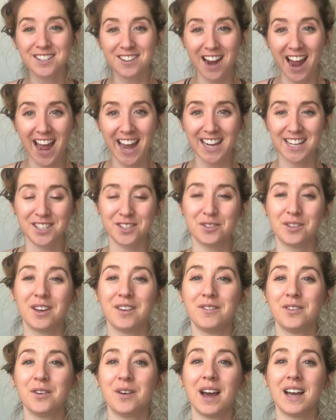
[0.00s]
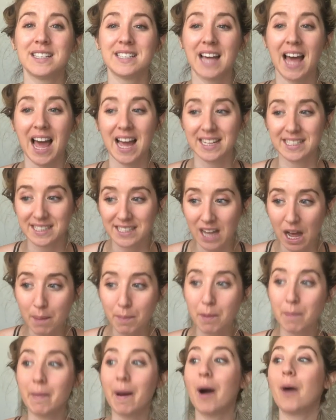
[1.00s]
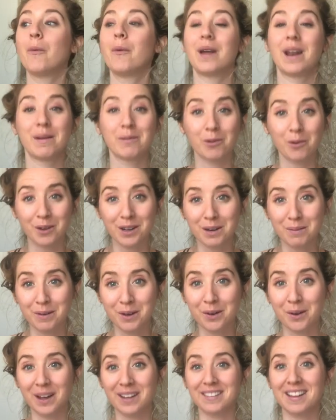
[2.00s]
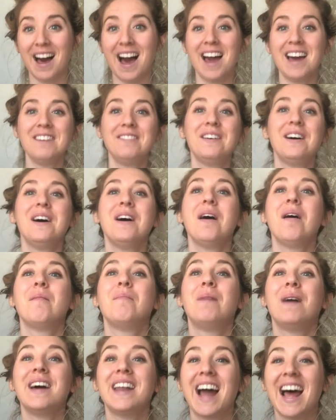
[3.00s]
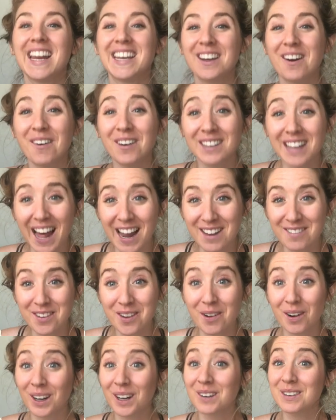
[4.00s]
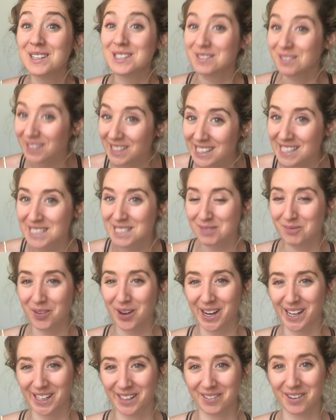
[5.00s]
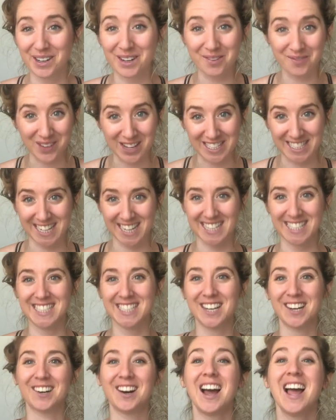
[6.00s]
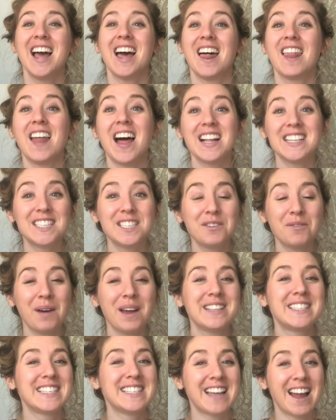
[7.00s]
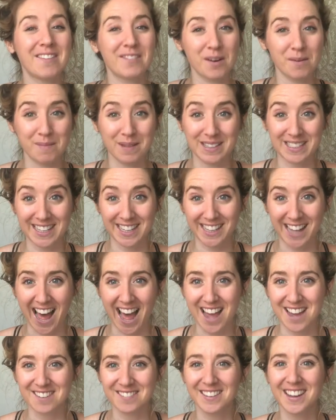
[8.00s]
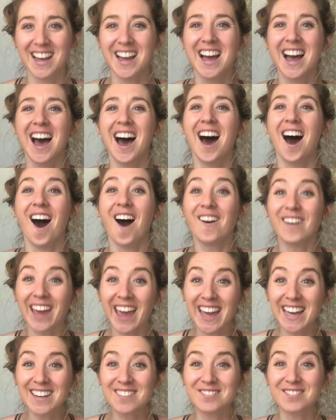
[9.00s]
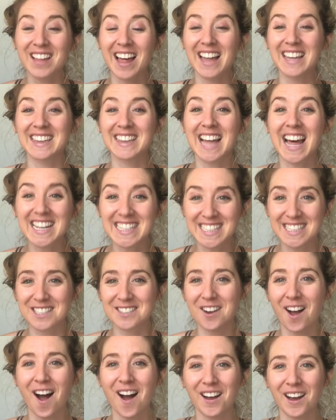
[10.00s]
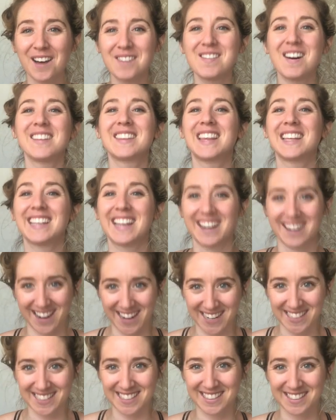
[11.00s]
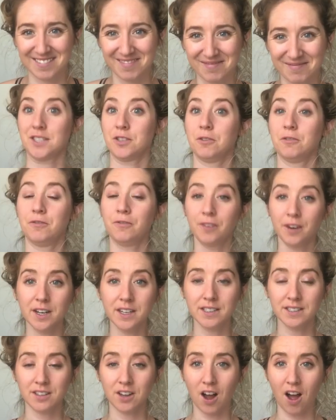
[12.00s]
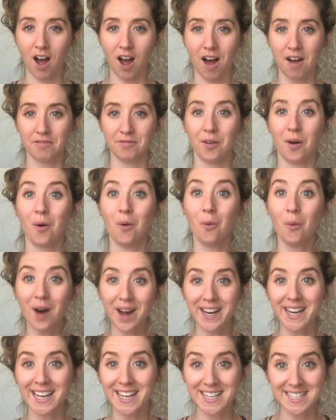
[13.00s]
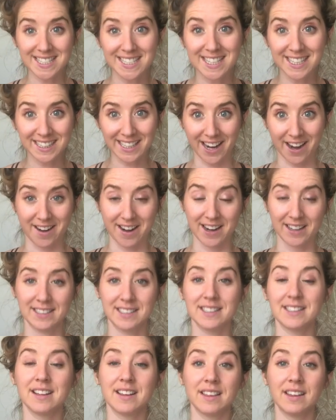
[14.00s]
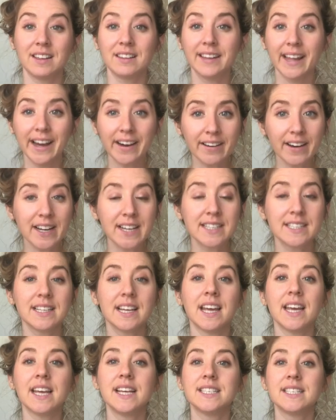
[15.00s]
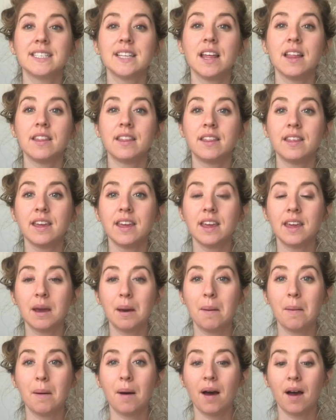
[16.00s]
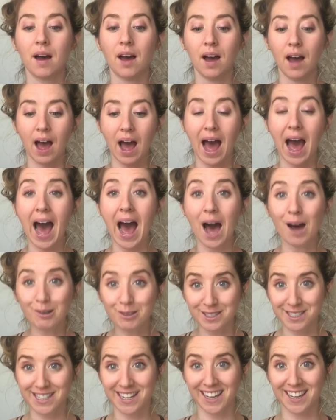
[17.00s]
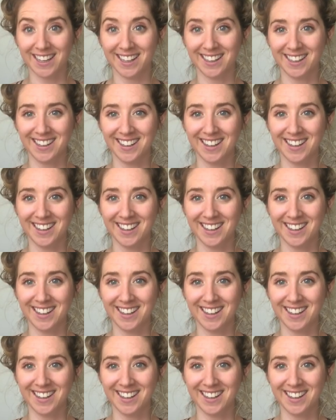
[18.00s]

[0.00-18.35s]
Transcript: try to give you guys a heads up about when I'm going to be going live, but I know a lot of you are always really disappointed when you miss it. So that's the way to never miss a live. Okay, let's talk about the larynx. So first off, what is the larynx? The larynx is the housing